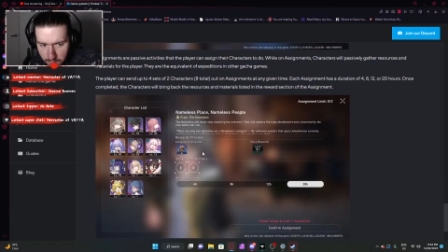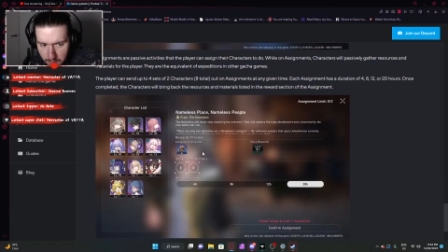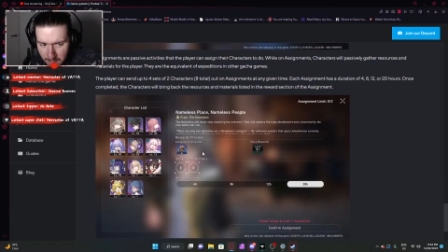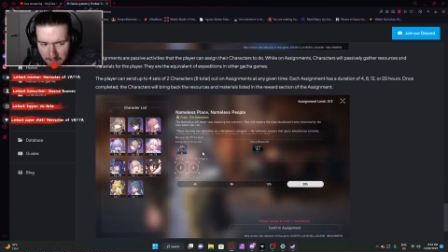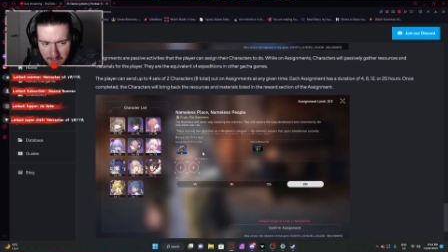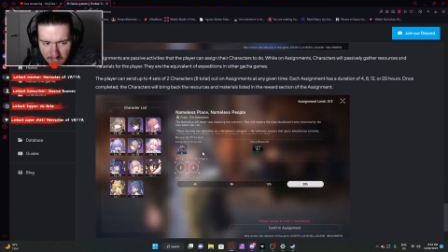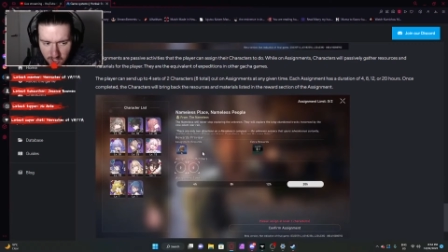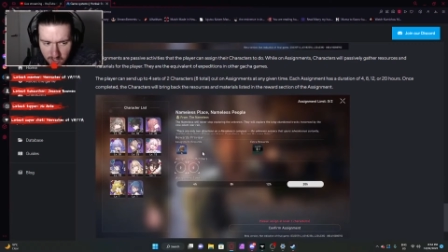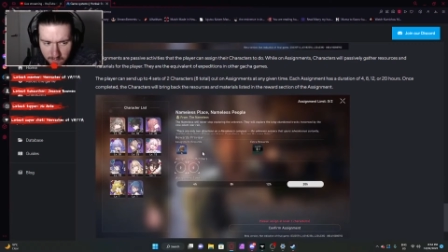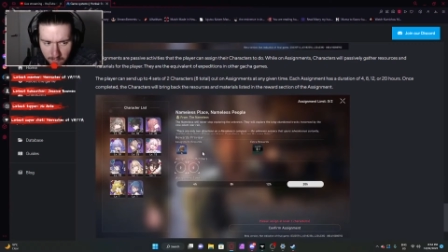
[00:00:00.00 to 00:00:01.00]
But maybe that's
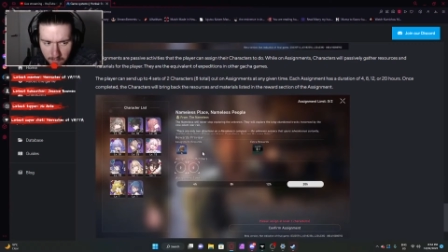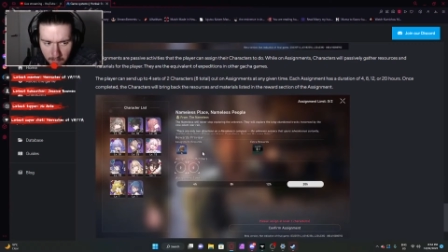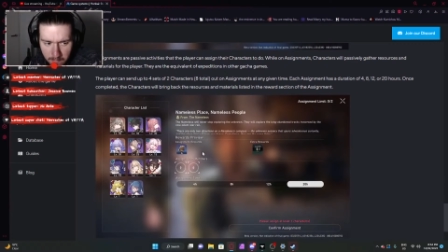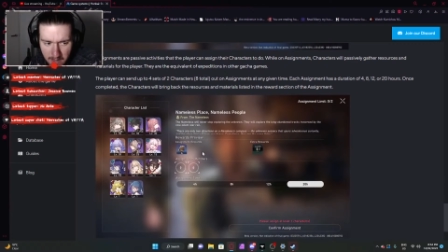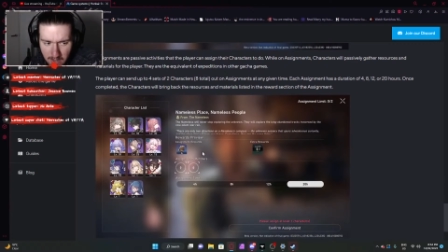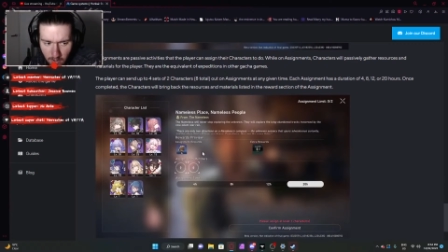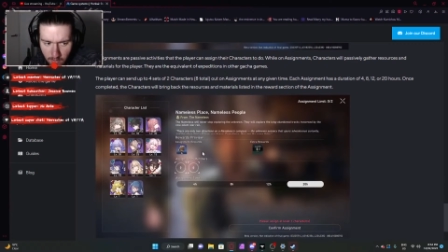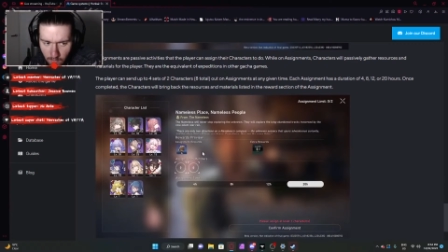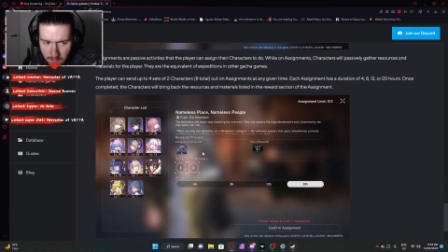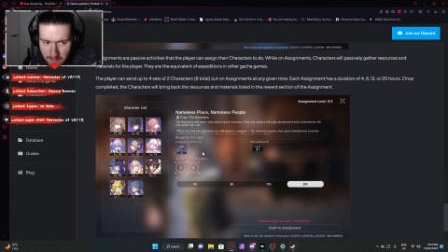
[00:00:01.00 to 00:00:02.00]
just me not
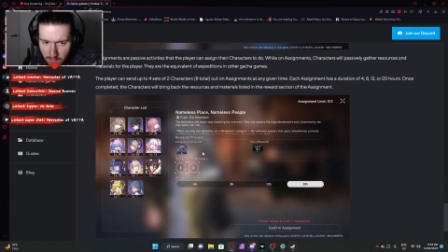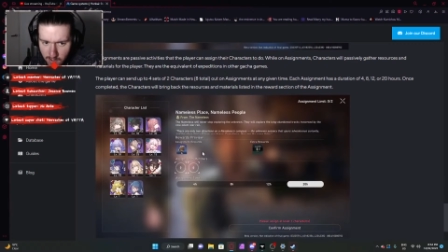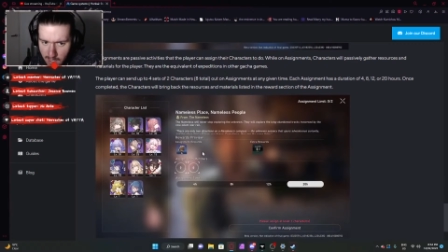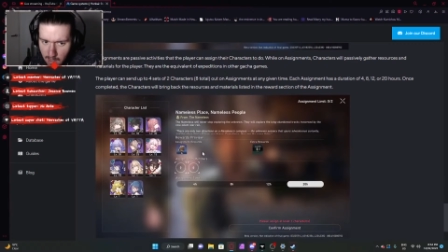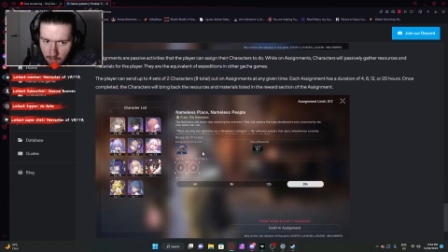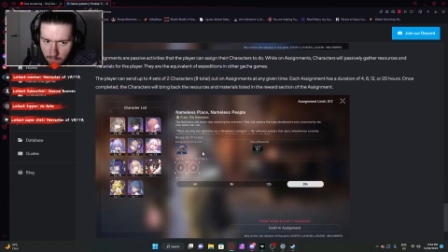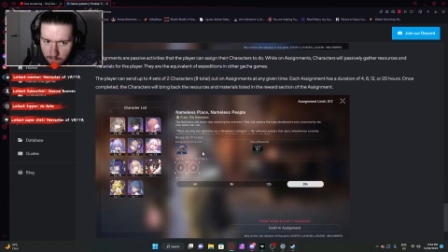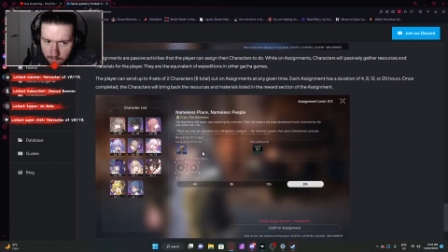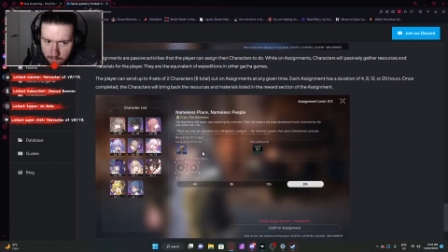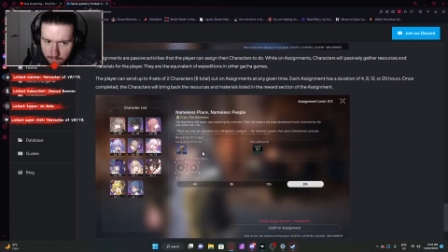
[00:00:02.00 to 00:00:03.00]
remembering how
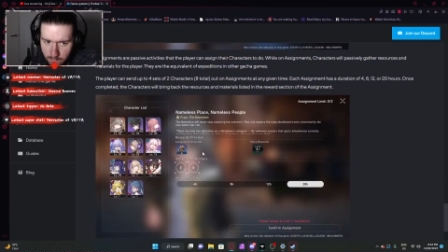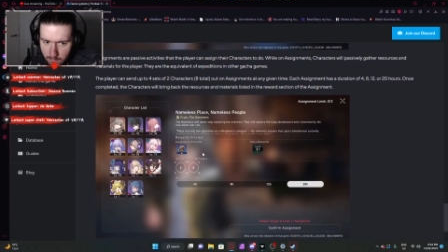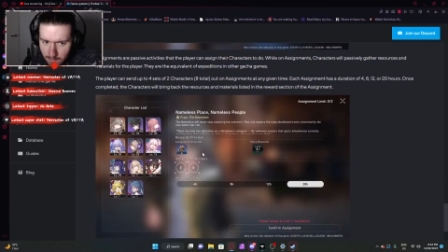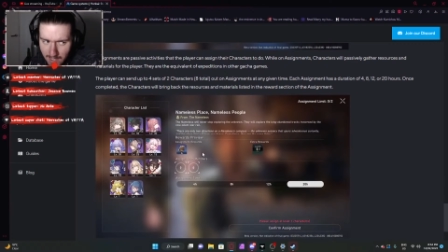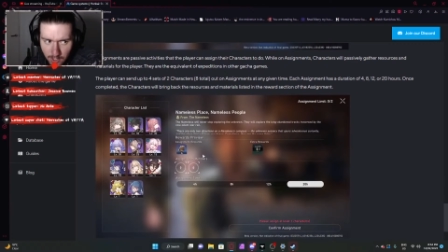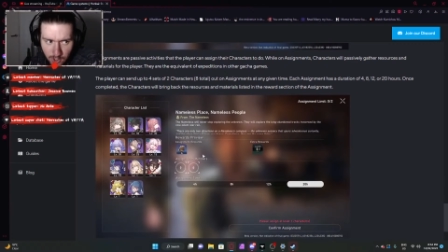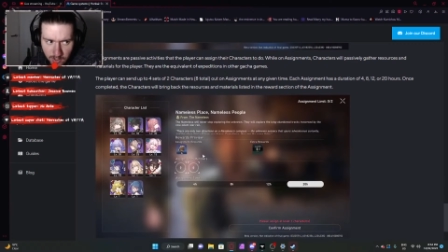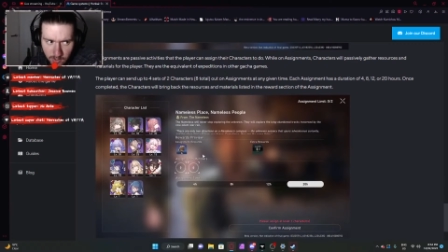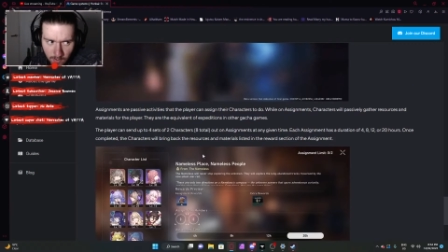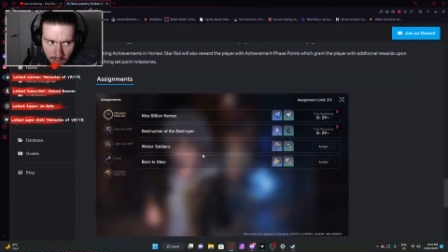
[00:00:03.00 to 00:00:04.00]

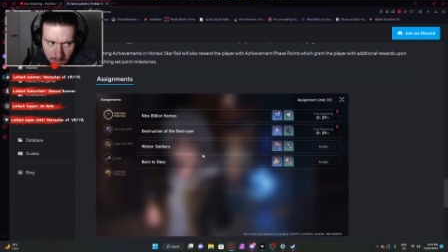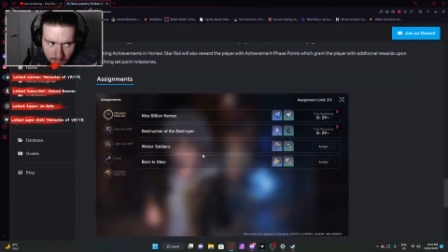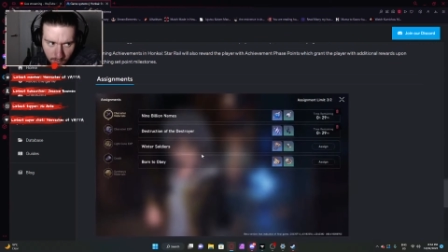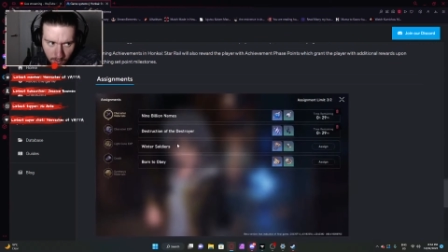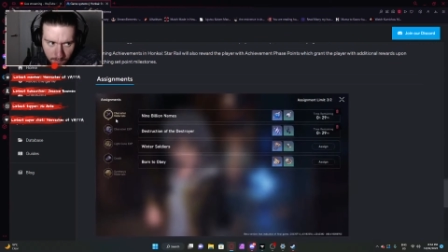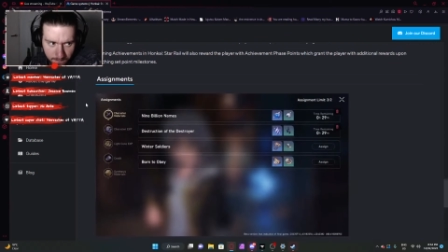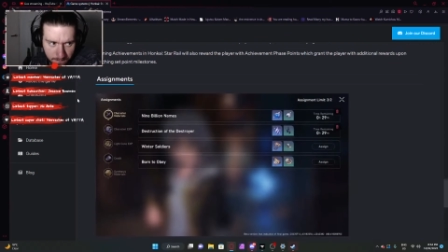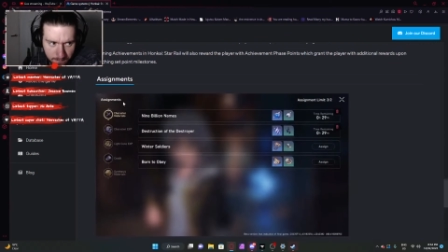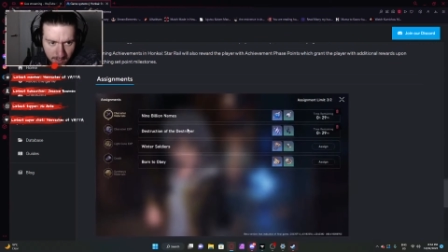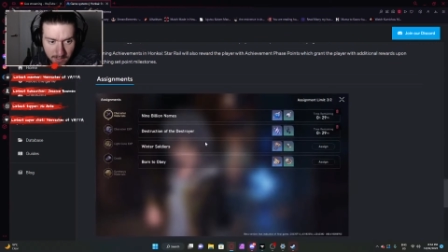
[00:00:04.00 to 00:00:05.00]
Genshin's UI is for it.
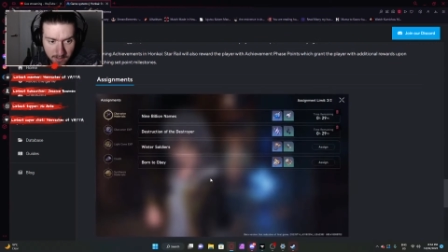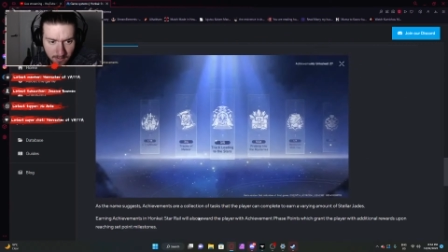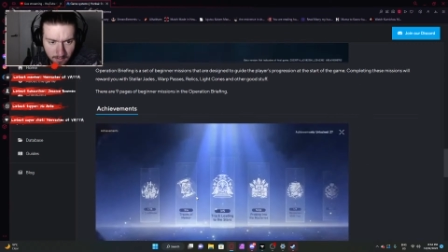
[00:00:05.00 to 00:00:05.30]
But that's